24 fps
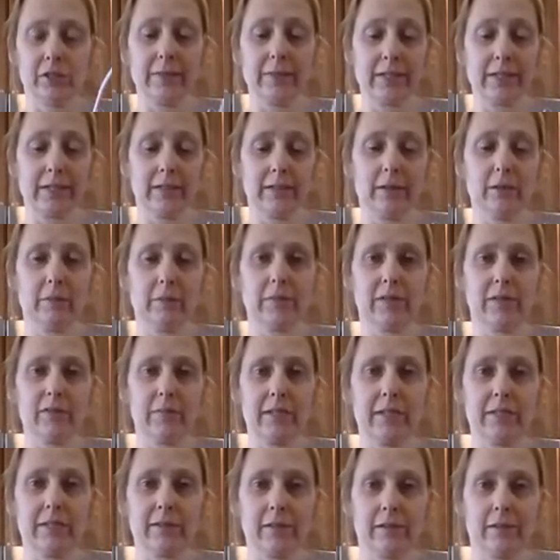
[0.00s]
I'm going to make a little bit of a
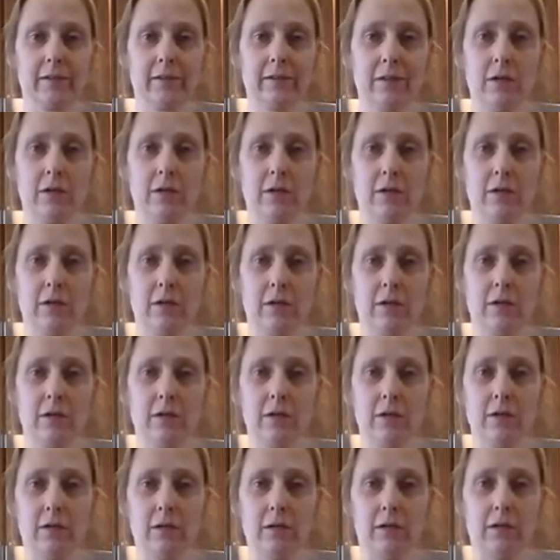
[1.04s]
mess here.
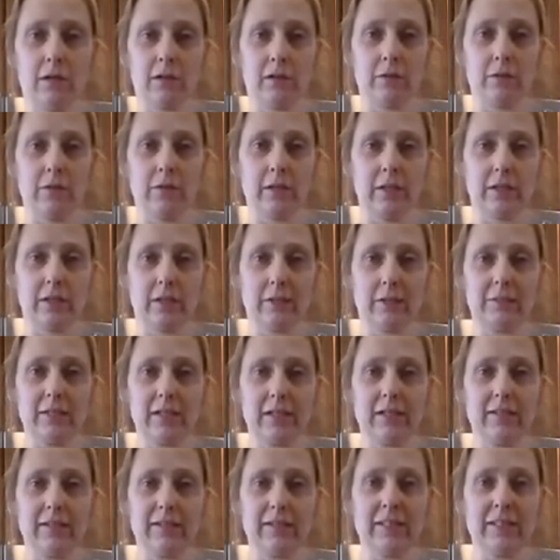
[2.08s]
Look, the water comes
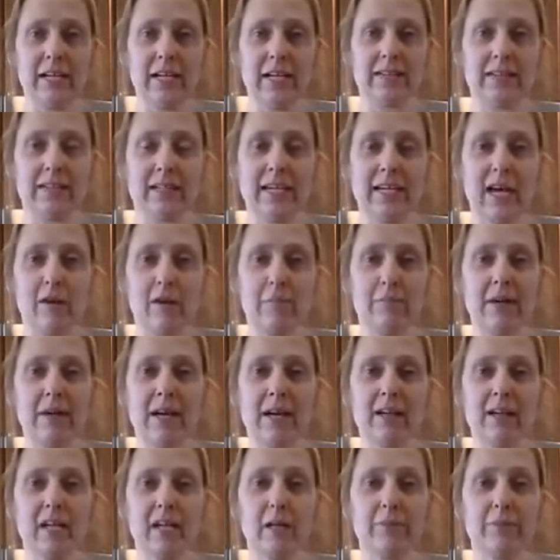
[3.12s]
out. If I tighten the cap
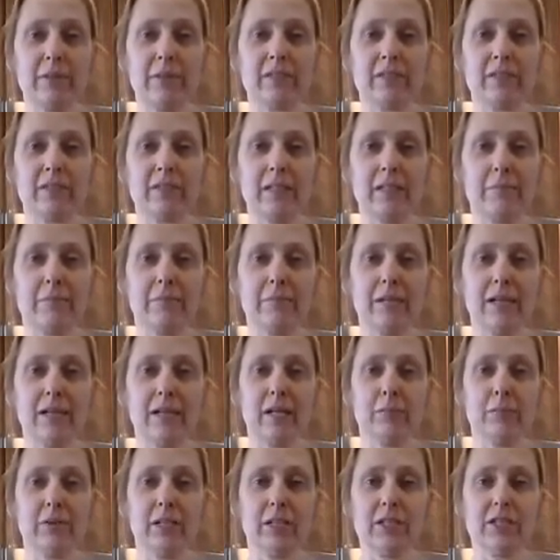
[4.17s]
back up and stop that
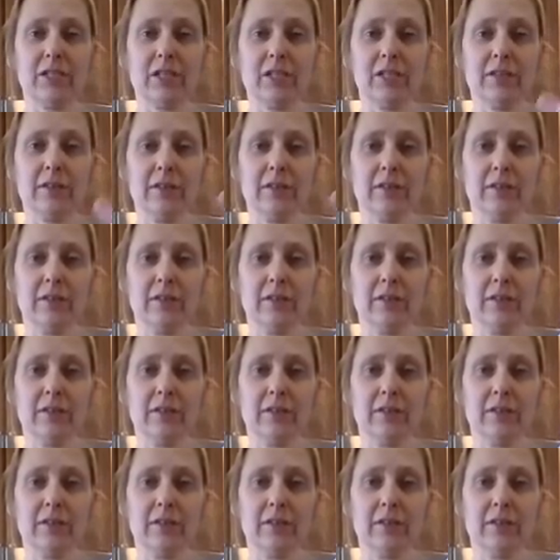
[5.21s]
air pressure,